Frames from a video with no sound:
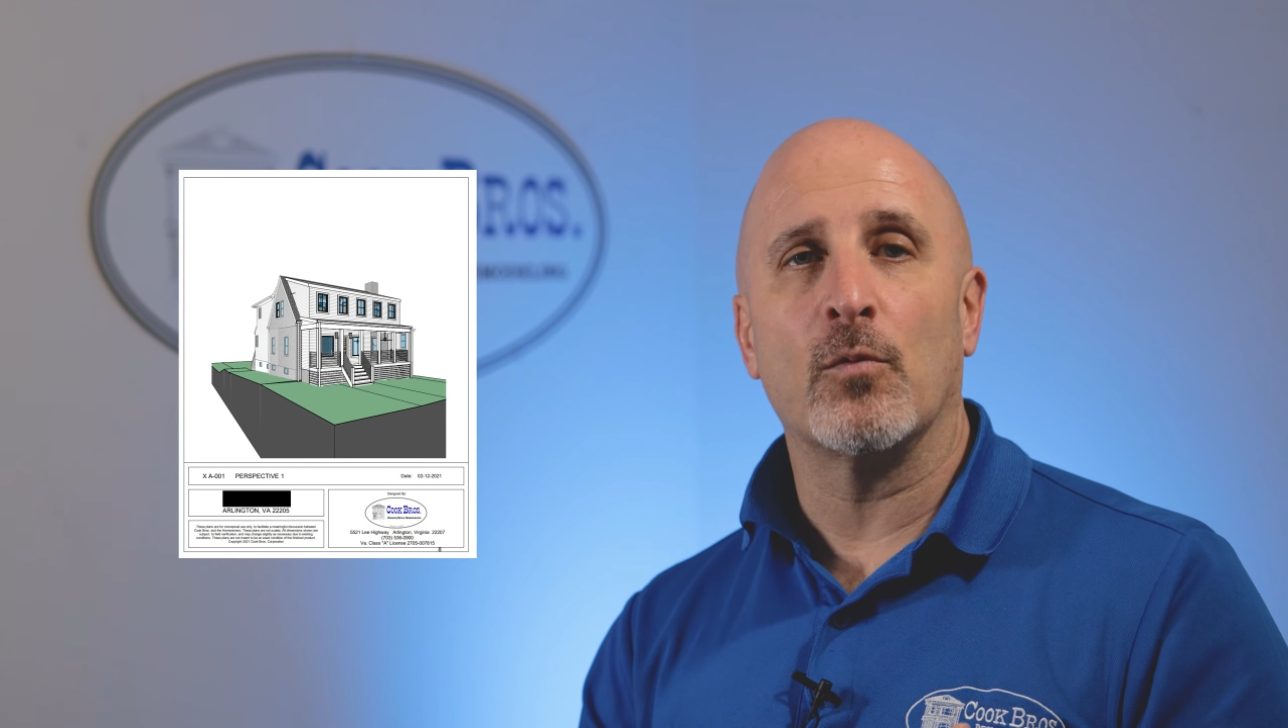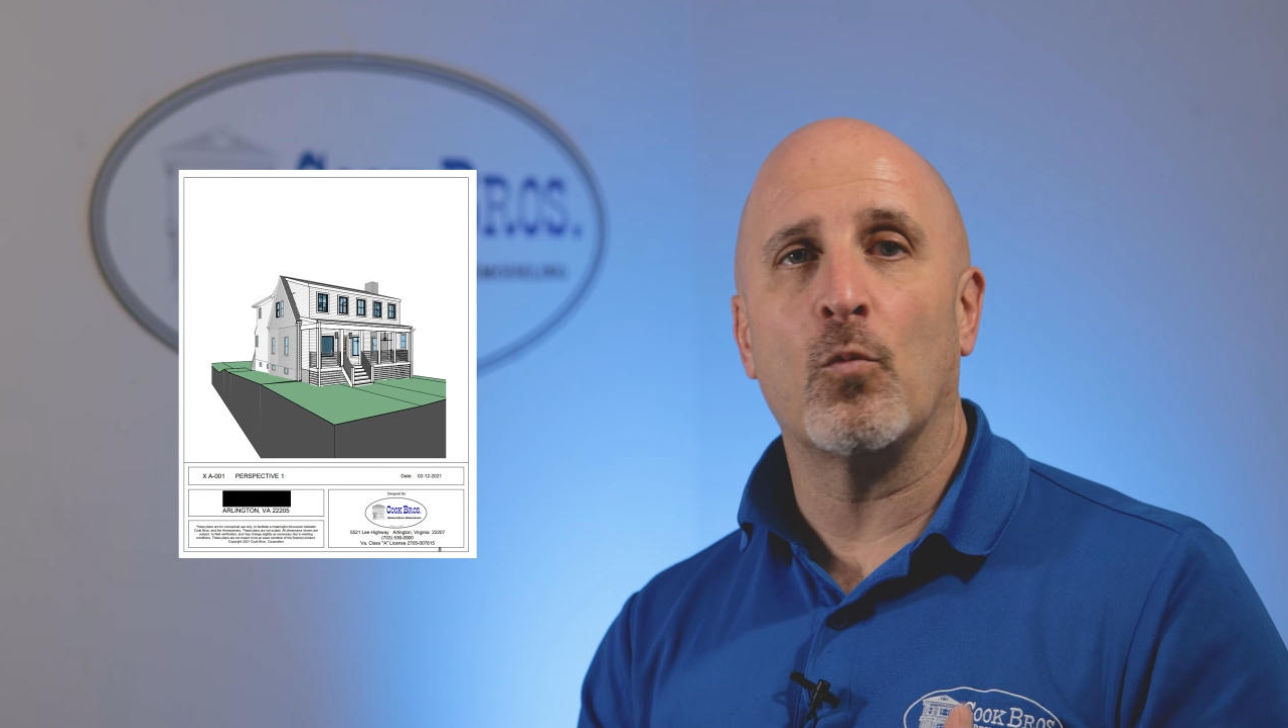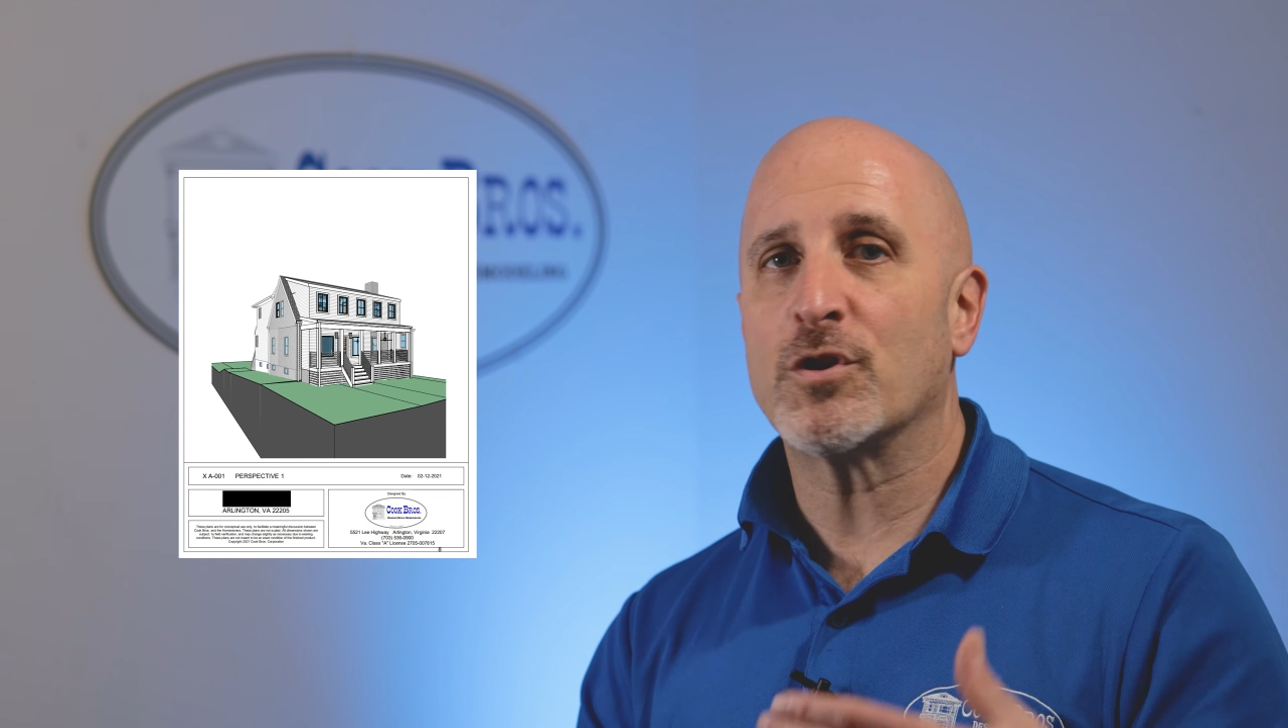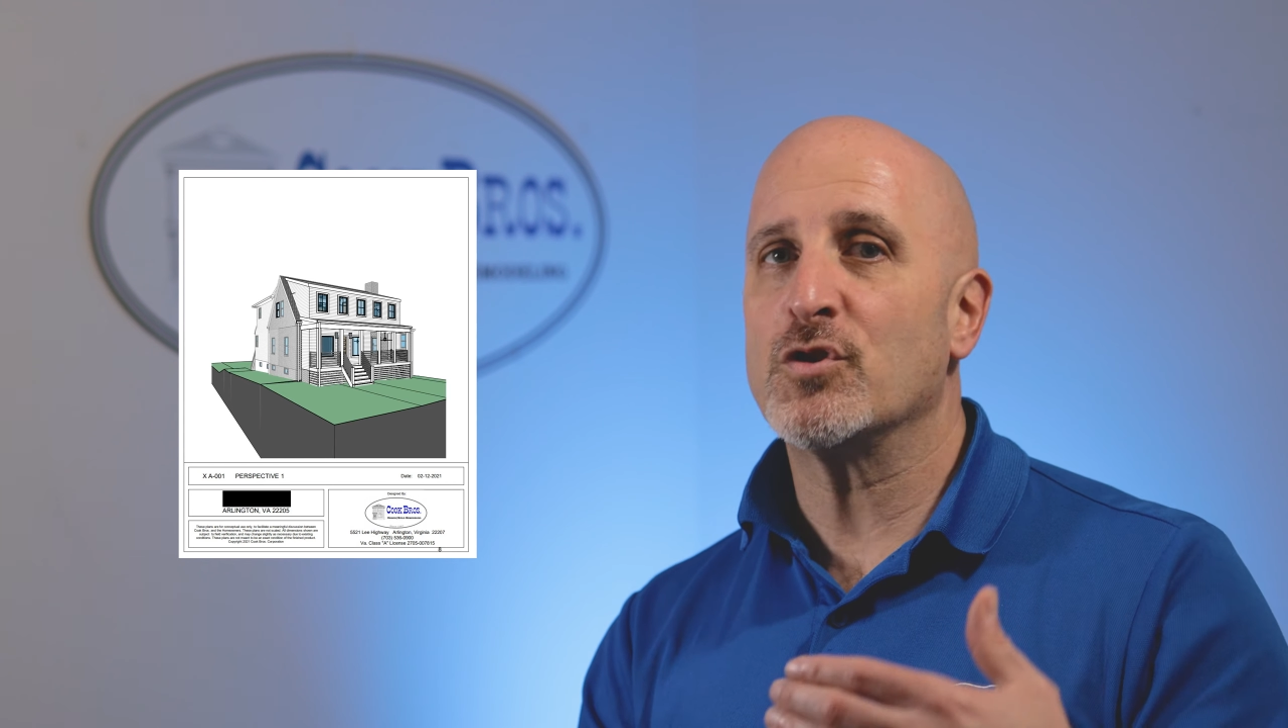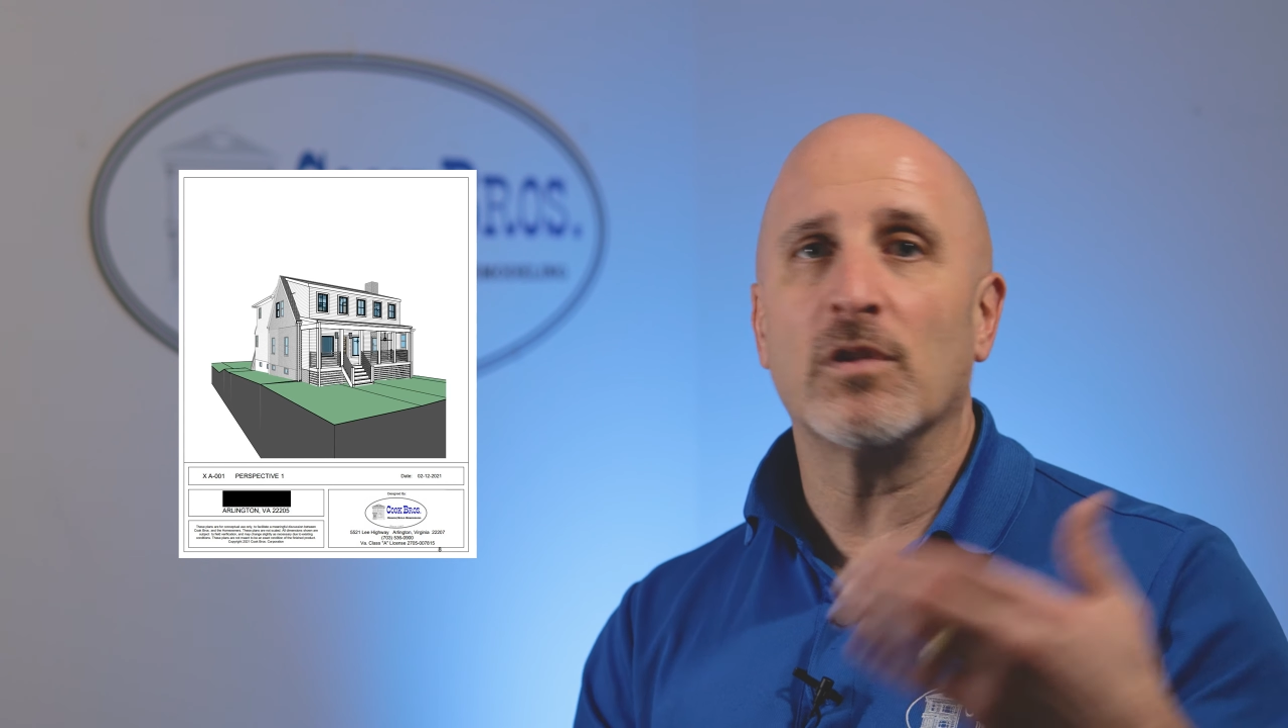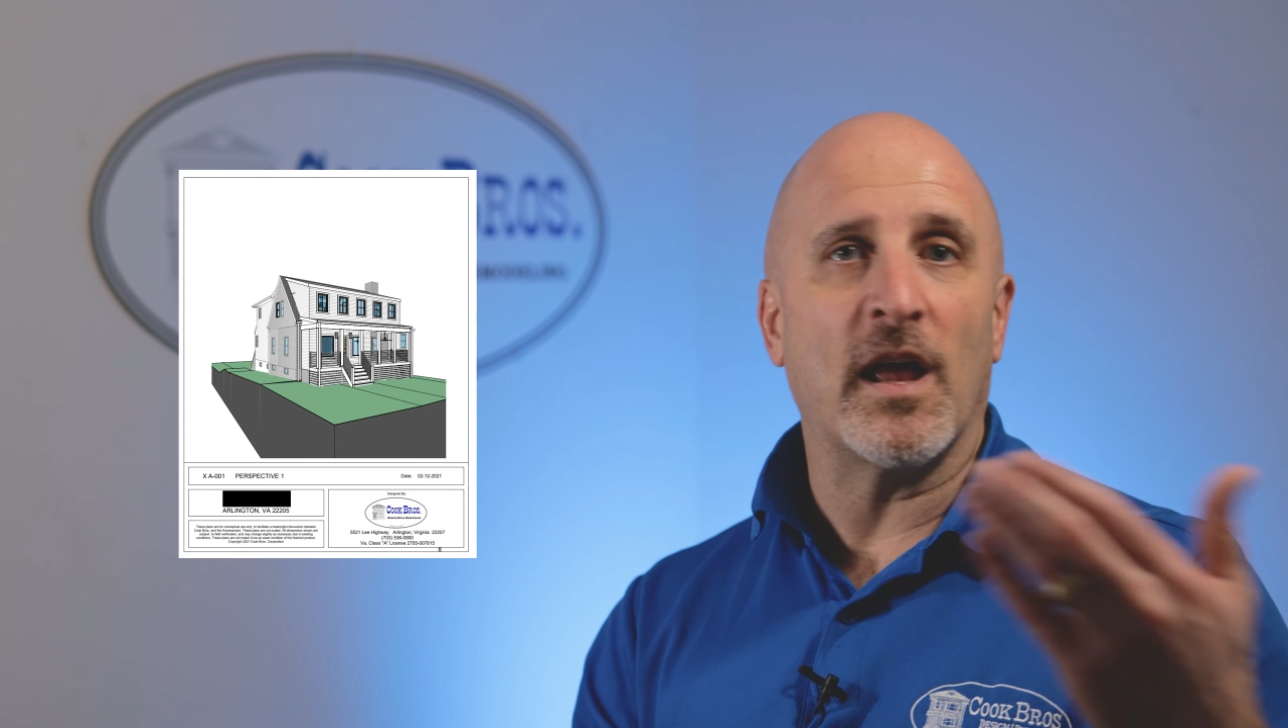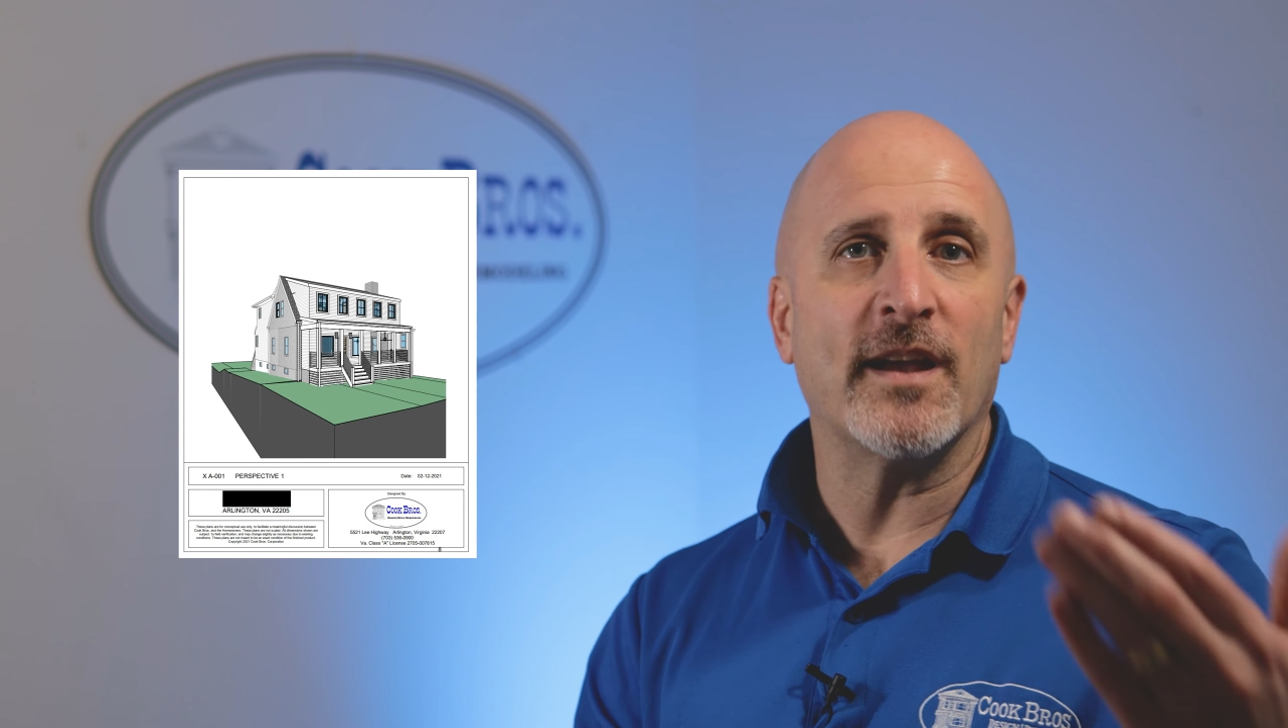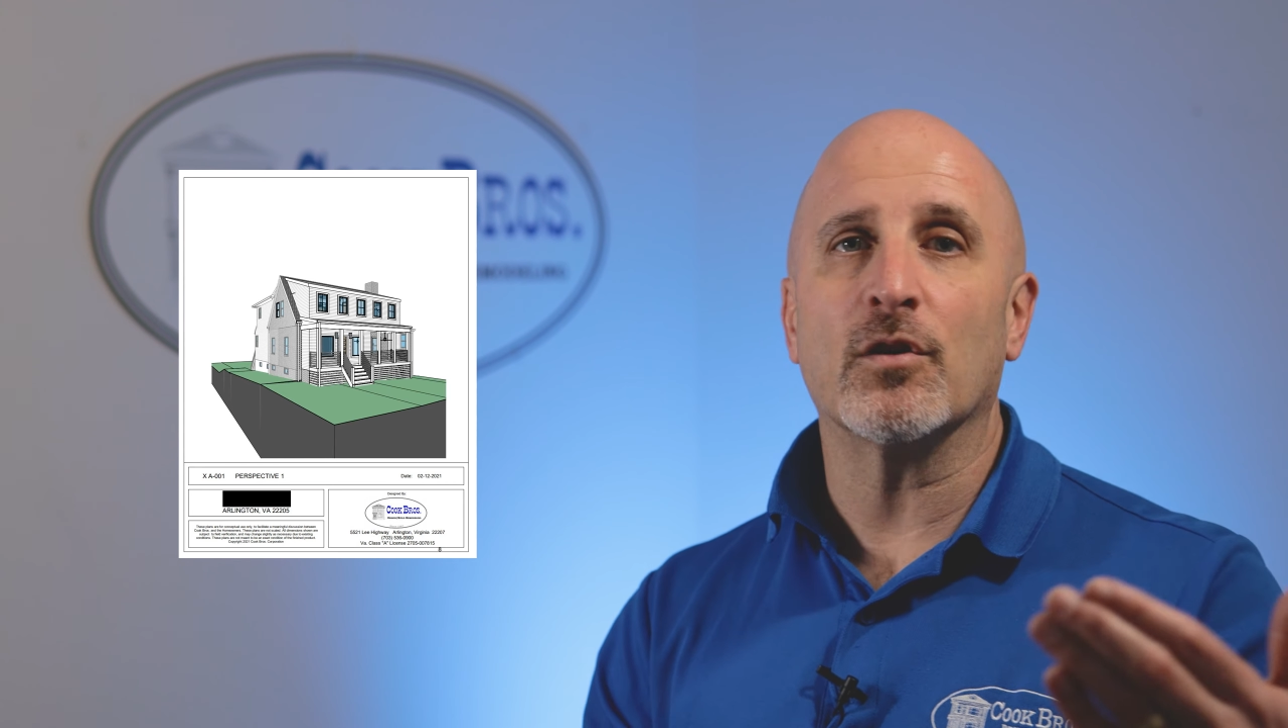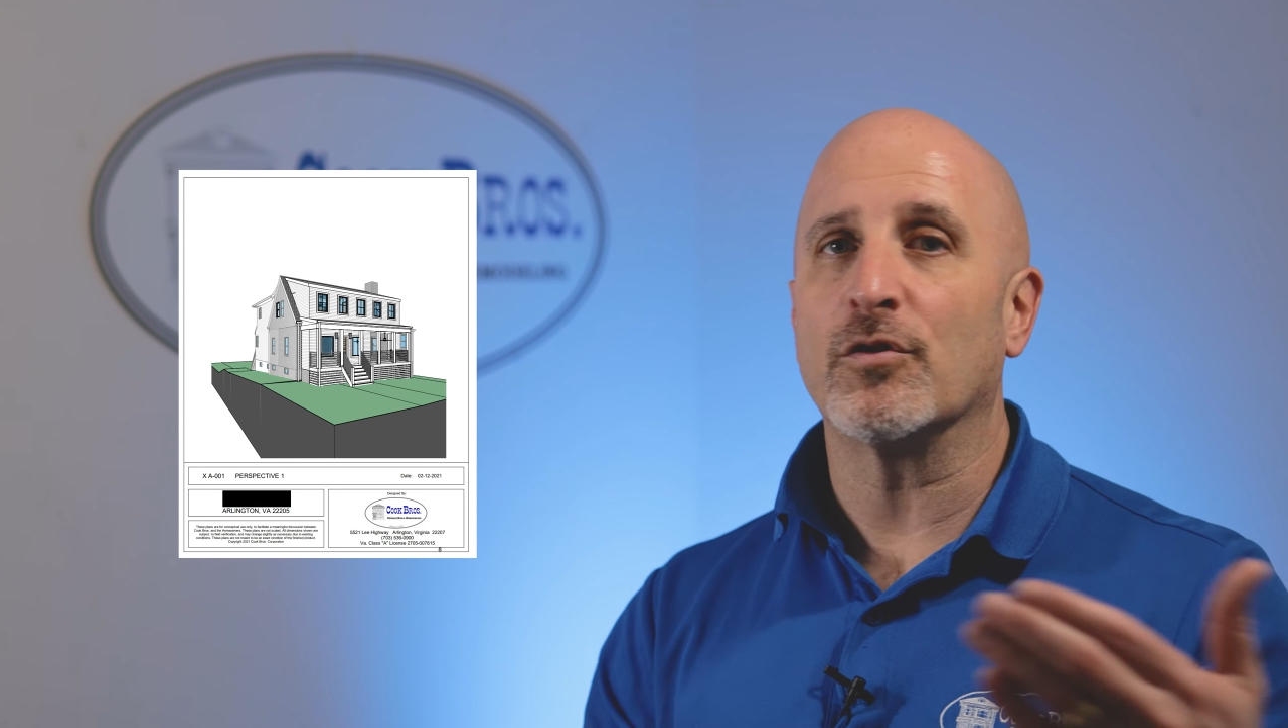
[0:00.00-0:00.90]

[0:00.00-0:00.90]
on what you like